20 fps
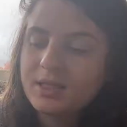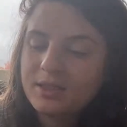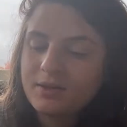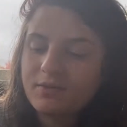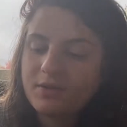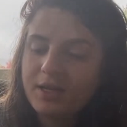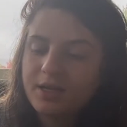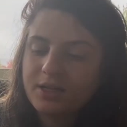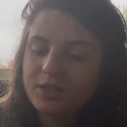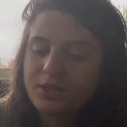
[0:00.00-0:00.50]
of
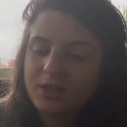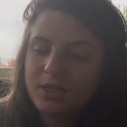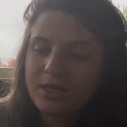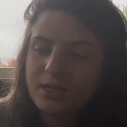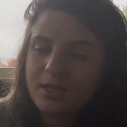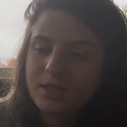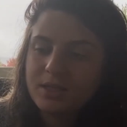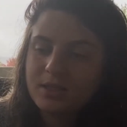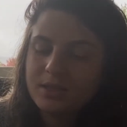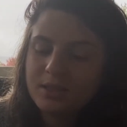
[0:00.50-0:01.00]

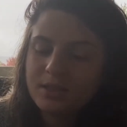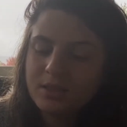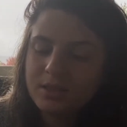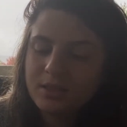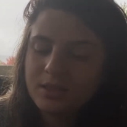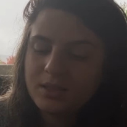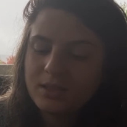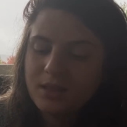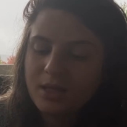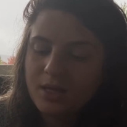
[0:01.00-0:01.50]
nightshade,
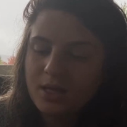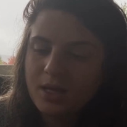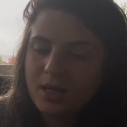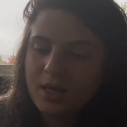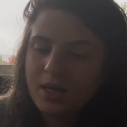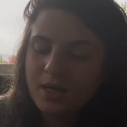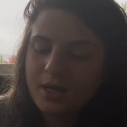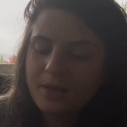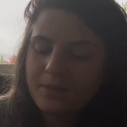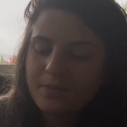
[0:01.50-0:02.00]

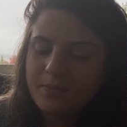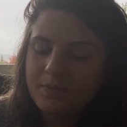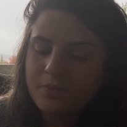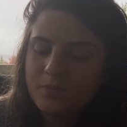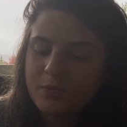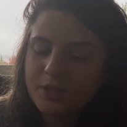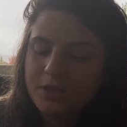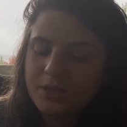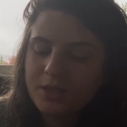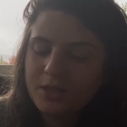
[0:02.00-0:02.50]

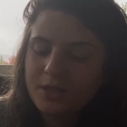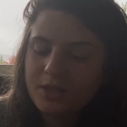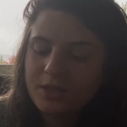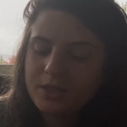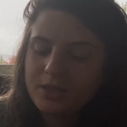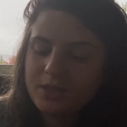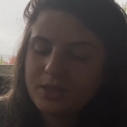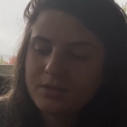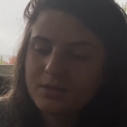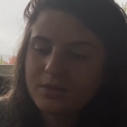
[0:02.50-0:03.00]
which
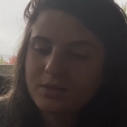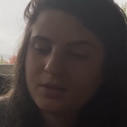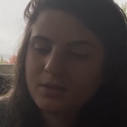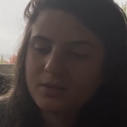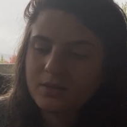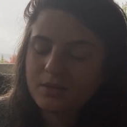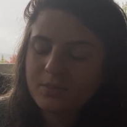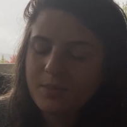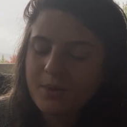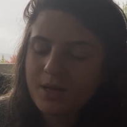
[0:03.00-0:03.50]
is
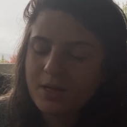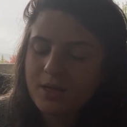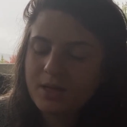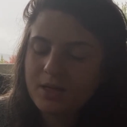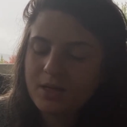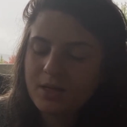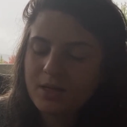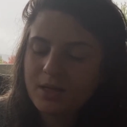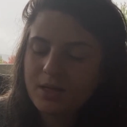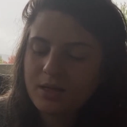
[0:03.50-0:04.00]

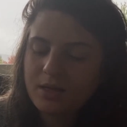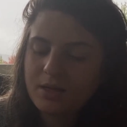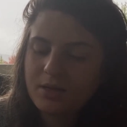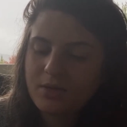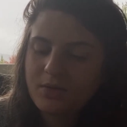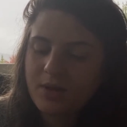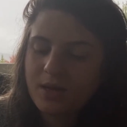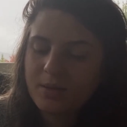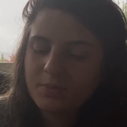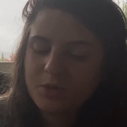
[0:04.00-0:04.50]
spun in
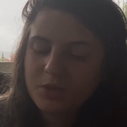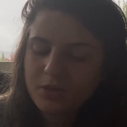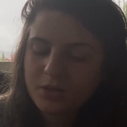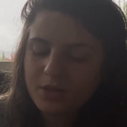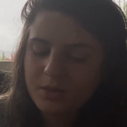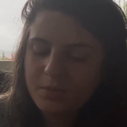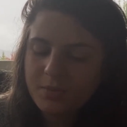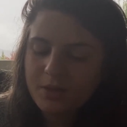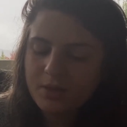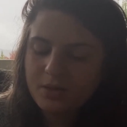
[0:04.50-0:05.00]
New Hampshire in
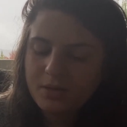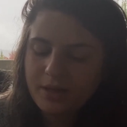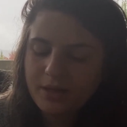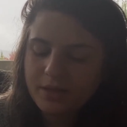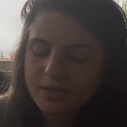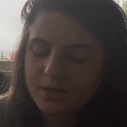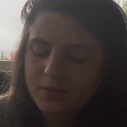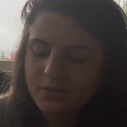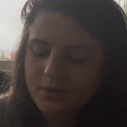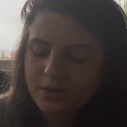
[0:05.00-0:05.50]
a mill,
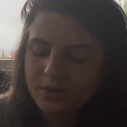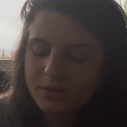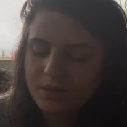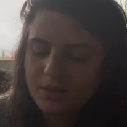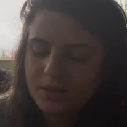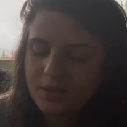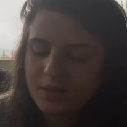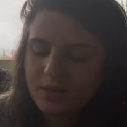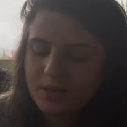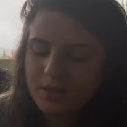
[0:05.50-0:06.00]
Harrisville.
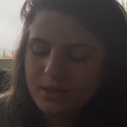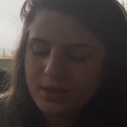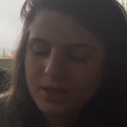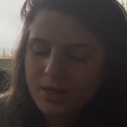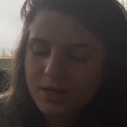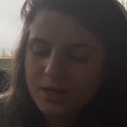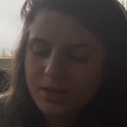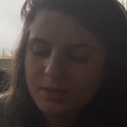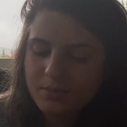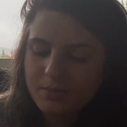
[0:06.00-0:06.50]

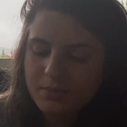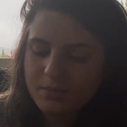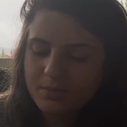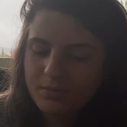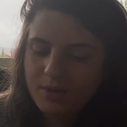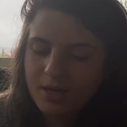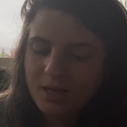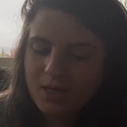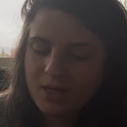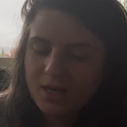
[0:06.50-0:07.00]
Hannah
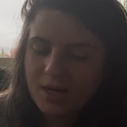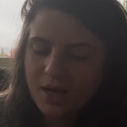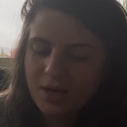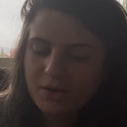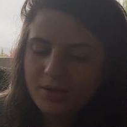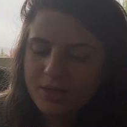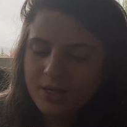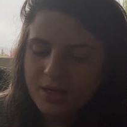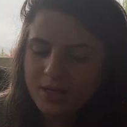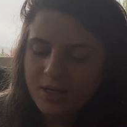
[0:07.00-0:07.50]
and I were
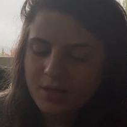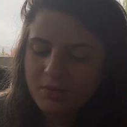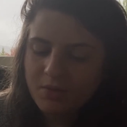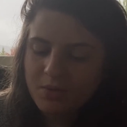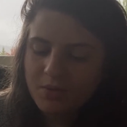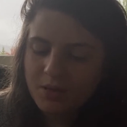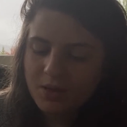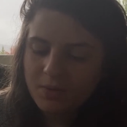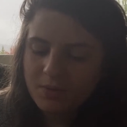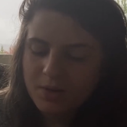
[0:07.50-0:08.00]
talking, we
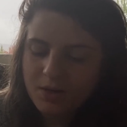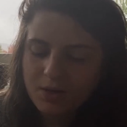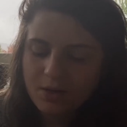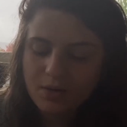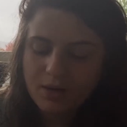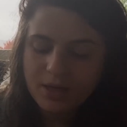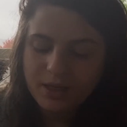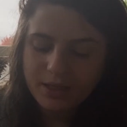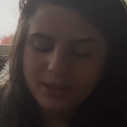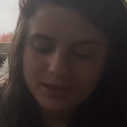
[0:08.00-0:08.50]
really want to go
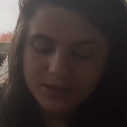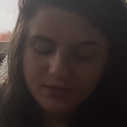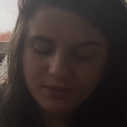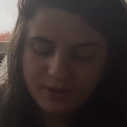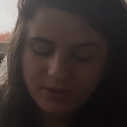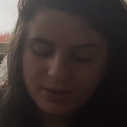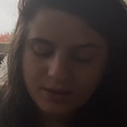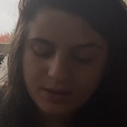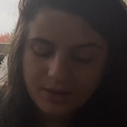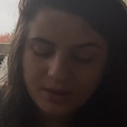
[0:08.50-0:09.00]
to
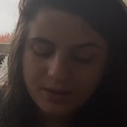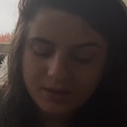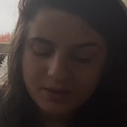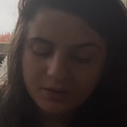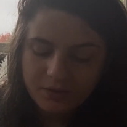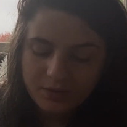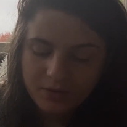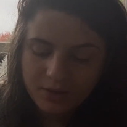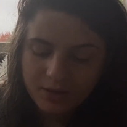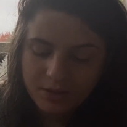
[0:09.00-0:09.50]
Harrisville. I'll
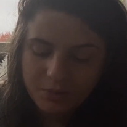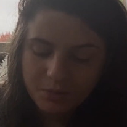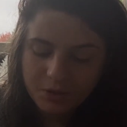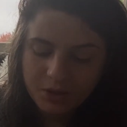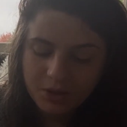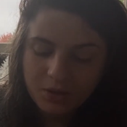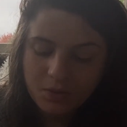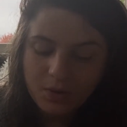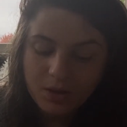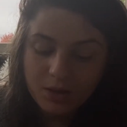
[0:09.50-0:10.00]
definitely
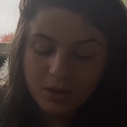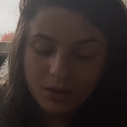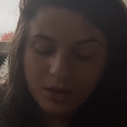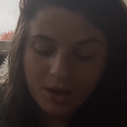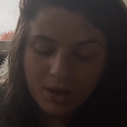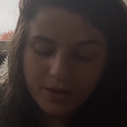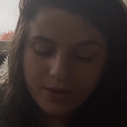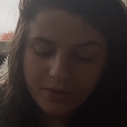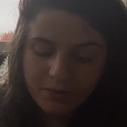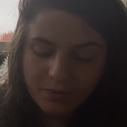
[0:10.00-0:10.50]
bring you all
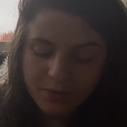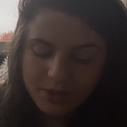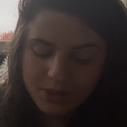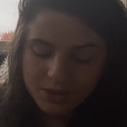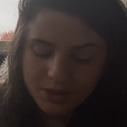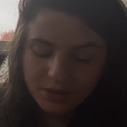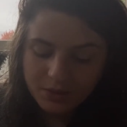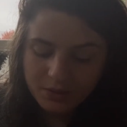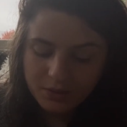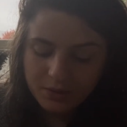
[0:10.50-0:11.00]
along if we
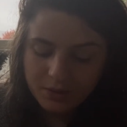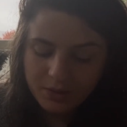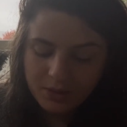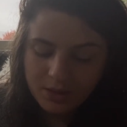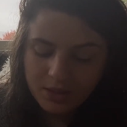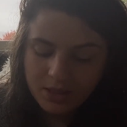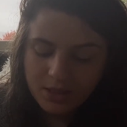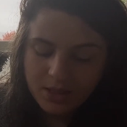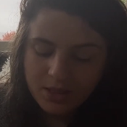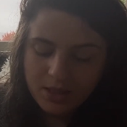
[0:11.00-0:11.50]
do.
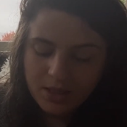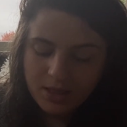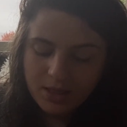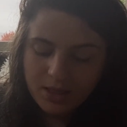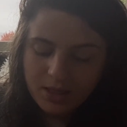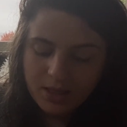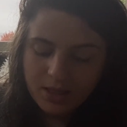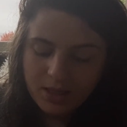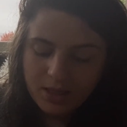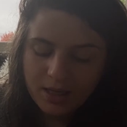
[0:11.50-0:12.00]

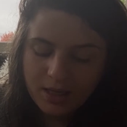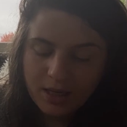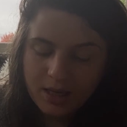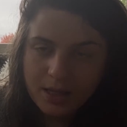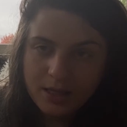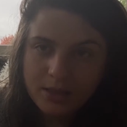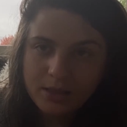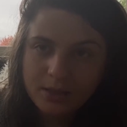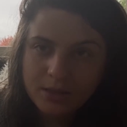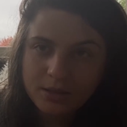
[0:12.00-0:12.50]

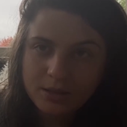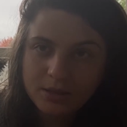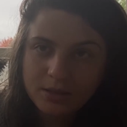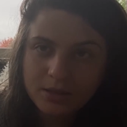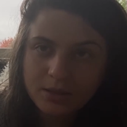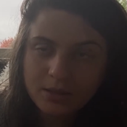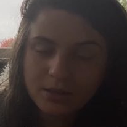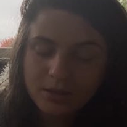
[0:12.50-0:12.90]
And